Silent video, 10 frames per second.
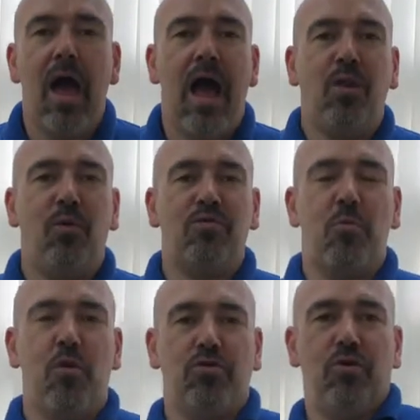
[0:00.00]
Hello once
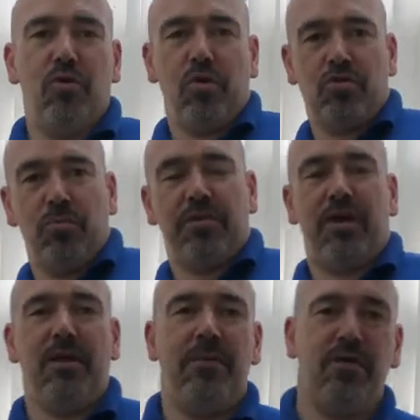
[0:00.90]
more to
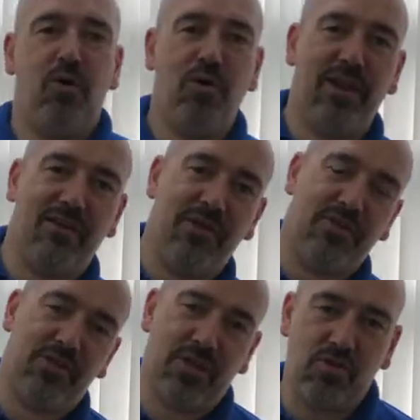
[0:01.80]
summertime and Hoylake
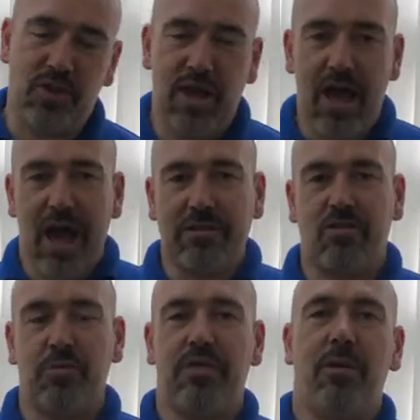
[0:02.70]
veterinary surgery. And
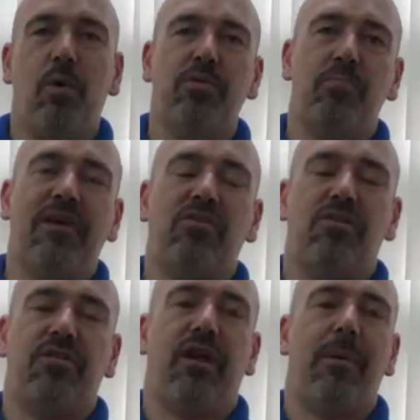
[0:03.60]
summertime always makes
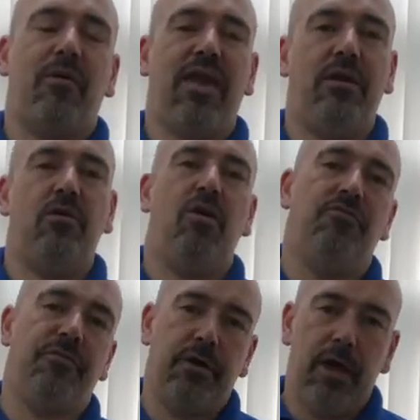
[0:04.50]
us think about kennel
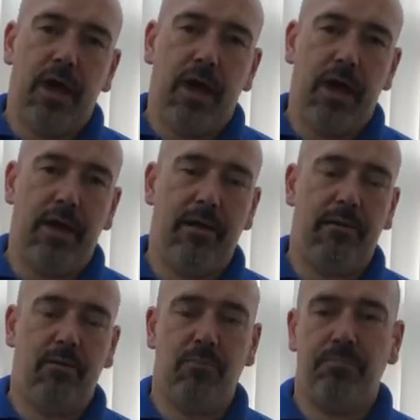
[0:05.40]
cough.
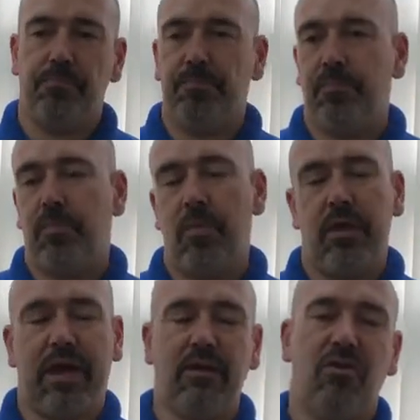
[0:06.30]

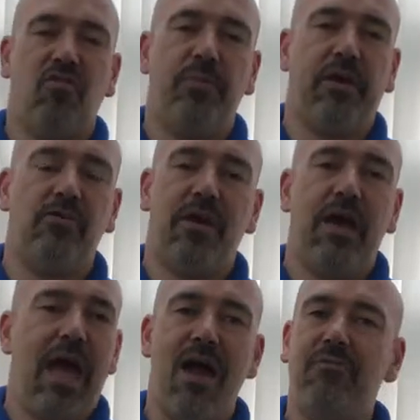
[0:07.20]
Kennel cough because
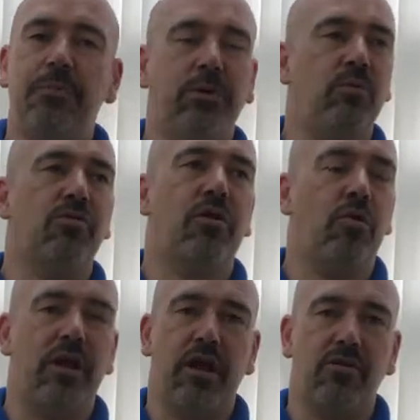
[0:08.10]
everybody wants to go
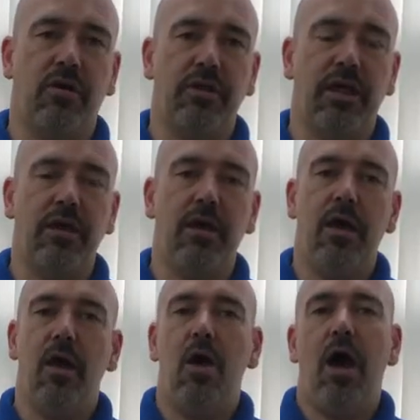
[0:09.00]
on a nice holiday,
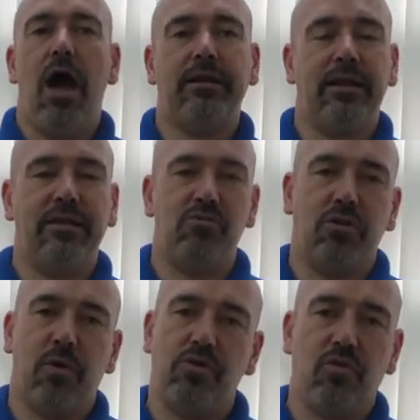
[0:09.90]
and that leaves you
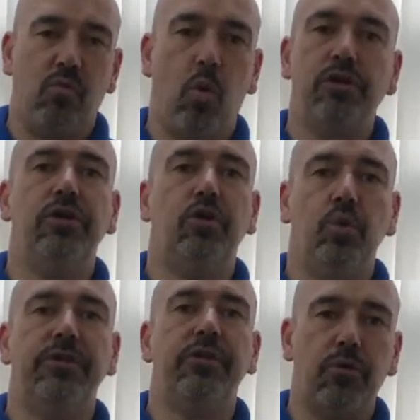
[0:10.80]
the question of what do you do
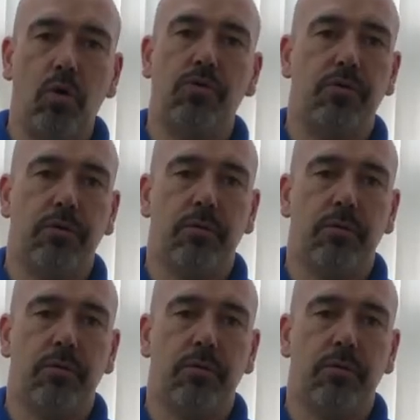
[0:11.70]
with the dogs?